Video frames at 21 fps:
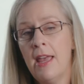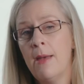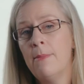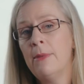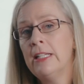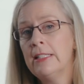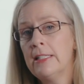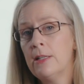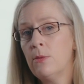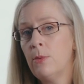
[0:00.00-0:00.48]
that
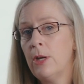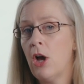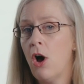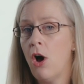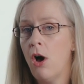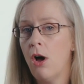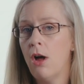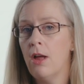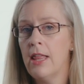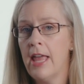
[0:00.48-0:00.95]
means that we
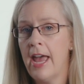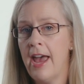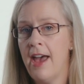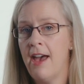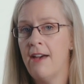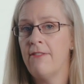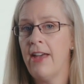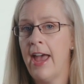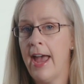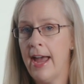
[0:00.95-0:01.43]
all
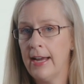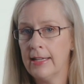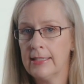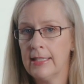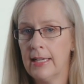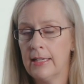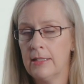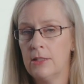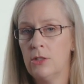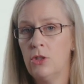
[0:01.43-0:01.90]
have
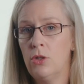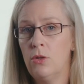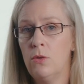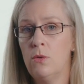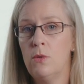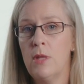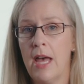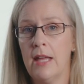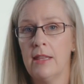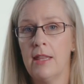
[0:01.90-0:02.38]
access
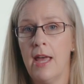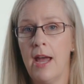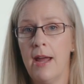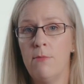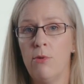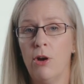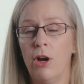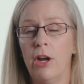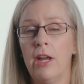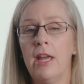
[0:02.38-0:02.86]
to that
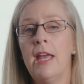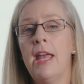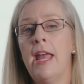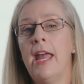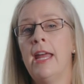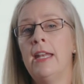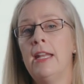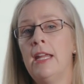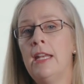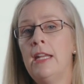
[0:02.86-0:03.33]
library.
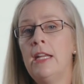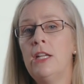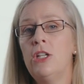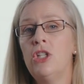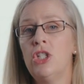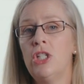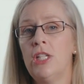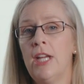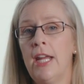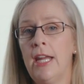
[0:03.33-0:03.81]
And any
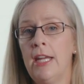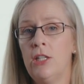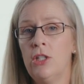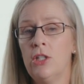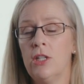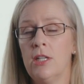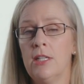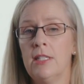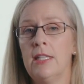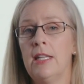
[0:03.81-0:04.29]

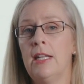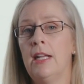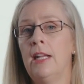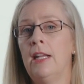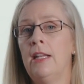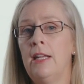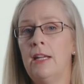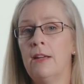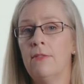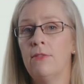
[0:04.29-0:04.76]
changes that
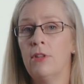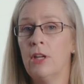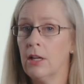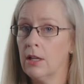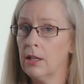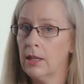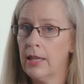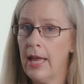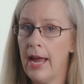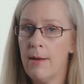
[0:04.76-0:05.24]
any of the
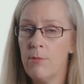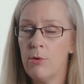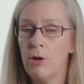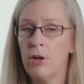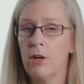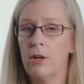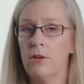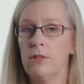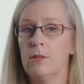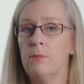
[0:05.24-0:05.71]

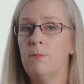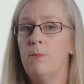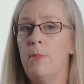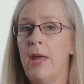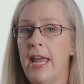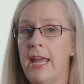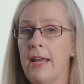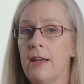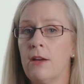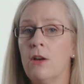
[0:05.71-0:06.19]
collaborators
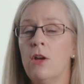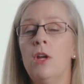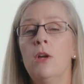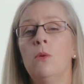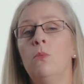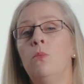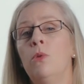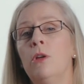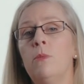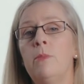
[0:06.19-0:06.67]
make
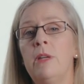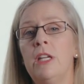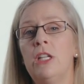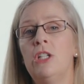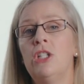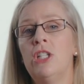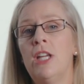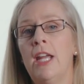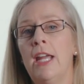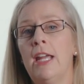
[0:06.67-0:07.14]
will be
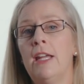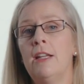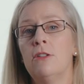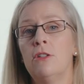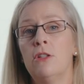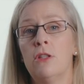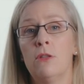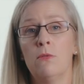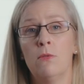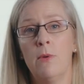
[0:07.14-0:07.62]

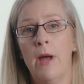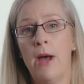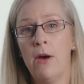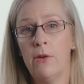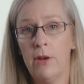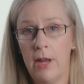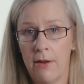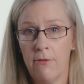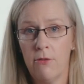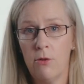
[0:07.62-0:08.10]
changed
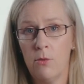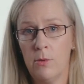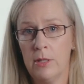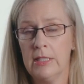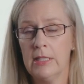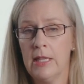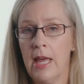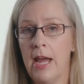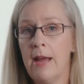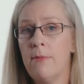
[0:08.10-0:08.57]
throughout
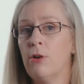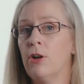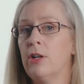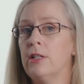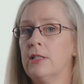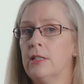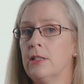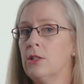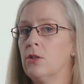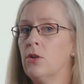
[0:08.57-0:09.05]
everyone's
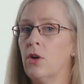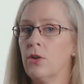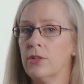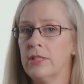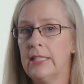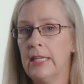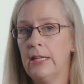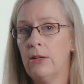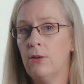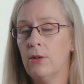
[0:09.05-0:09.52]
library since they're all
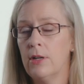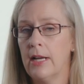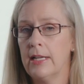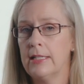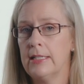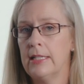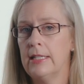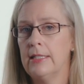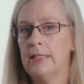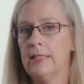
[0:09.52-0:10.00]

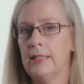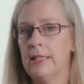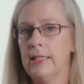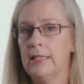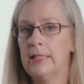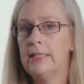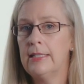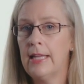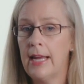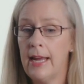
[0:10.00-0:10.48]
synchronizing to
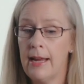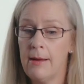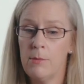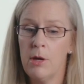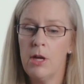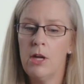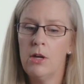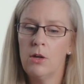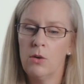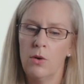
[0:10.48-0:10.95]
the
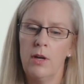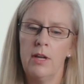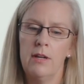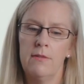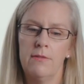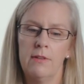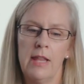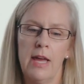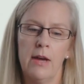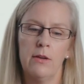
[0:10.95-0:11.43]
same
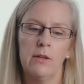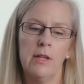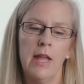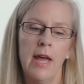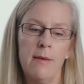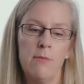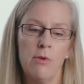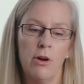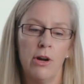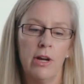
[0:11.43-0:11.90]
Creative Cloud
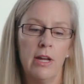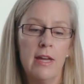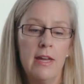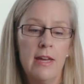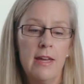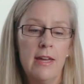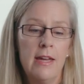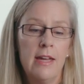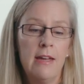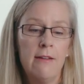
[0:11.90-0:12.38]
library.
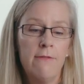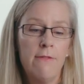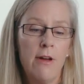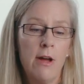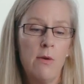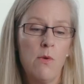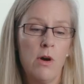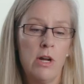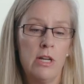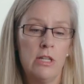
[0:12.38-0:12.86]
If
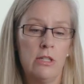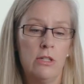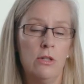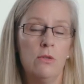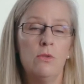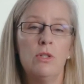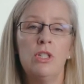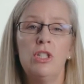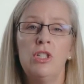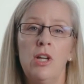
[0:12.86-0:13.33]
I want
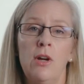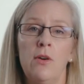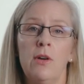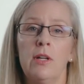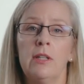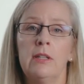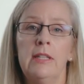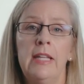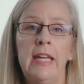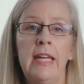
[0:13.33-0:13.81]
to share
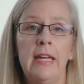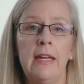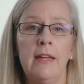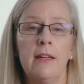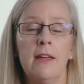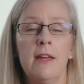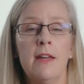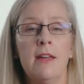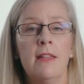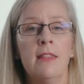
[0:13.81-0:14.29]
a
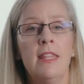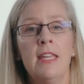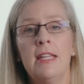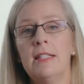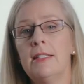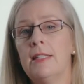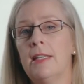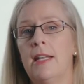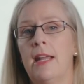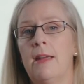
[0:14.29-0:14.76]
link,
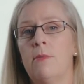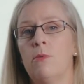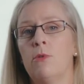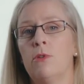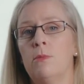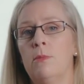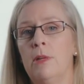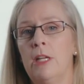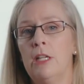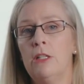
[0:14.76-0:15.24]
this
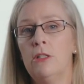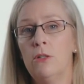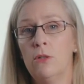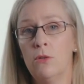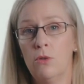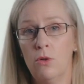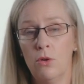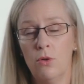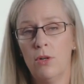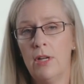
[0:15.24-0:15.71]
enables me
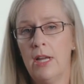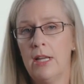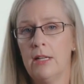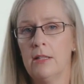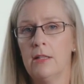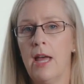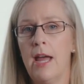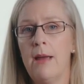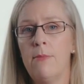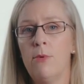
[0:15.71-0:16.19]
to create
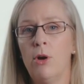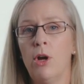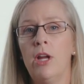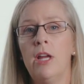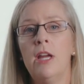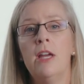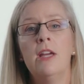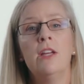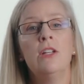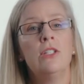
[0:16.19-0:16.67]
a
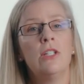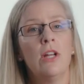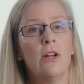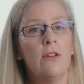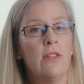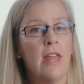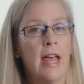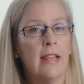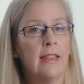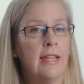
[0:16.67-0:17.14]
library,
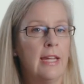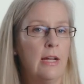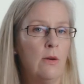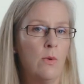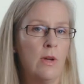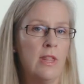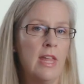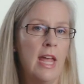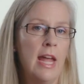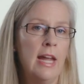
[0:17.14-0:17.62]
share that
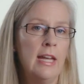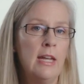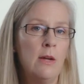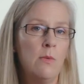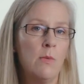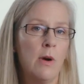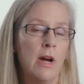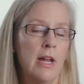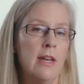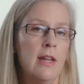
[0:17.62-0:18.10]
link with
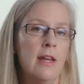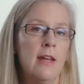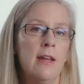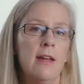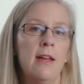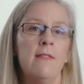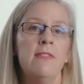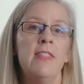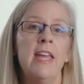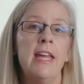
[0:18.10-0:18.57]
anyone.
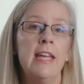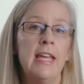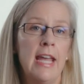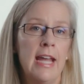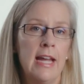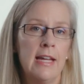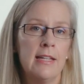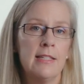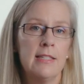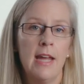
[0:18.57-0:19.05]
They
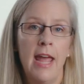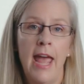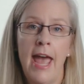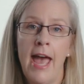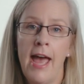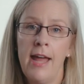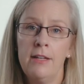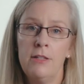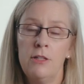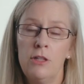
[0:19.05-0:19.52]
can't
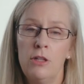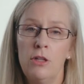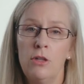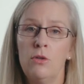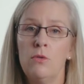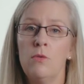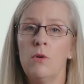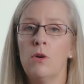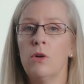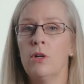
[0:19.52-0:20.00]
add
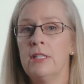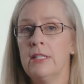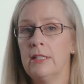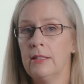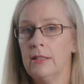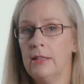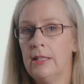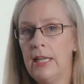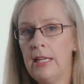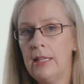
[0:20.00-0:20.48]
to or
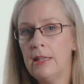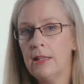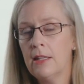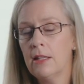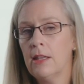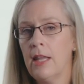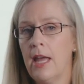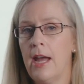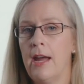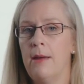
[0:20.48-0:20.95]
delete
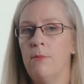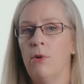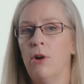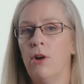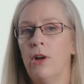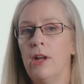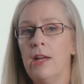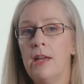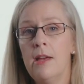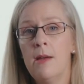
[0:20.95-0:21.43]
the
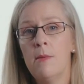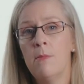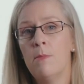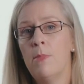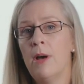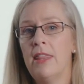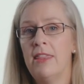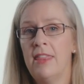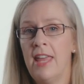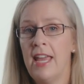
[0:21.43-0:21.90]
library,
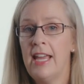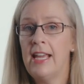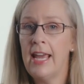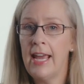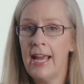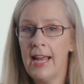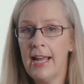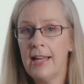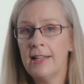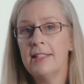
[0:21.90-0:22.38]
but they
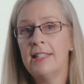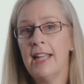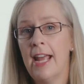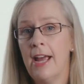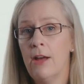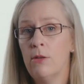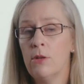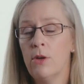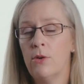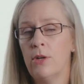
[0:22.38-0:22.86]
can
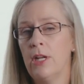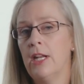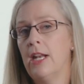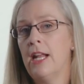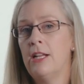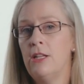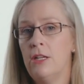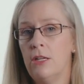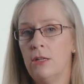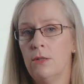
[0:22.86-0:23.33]
download it
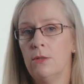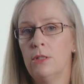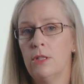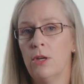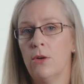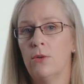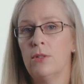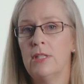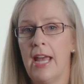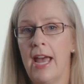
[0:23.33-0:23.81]
and use
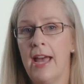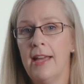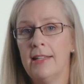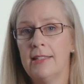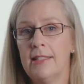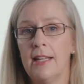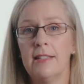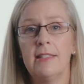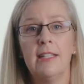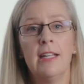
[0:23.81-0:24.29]
those
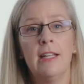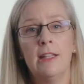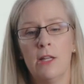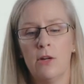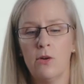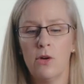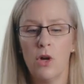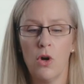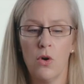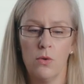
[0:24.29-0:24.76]
assets in
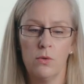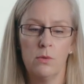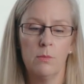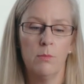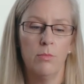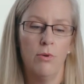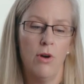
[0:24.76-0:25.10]
their own